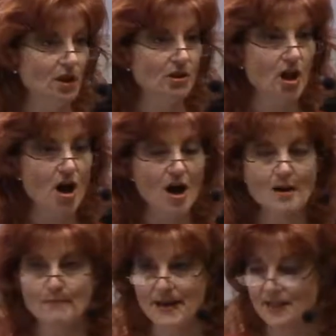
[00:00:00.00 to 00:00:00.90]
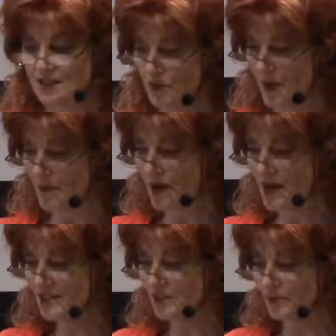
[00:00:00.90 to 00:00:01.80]
Law makes the way
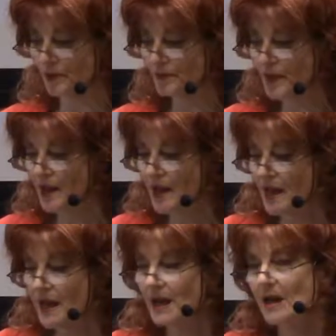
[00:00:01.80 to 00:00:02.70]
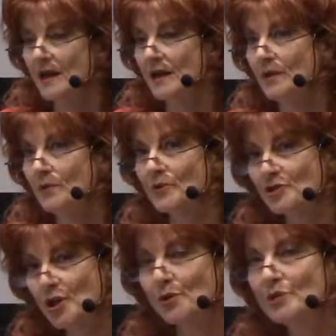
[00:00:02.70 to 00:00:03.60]
possible. We're
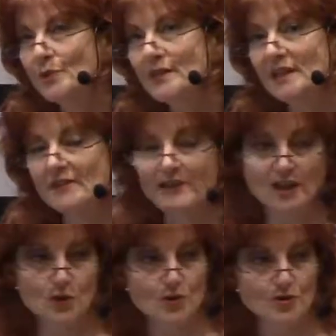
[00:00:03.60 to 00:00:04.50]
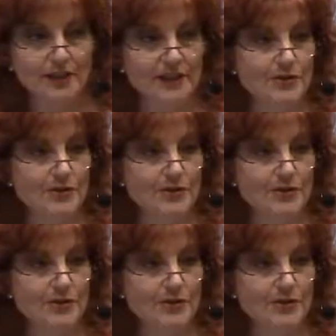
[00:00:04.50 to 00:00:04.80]
told that we live in an orderly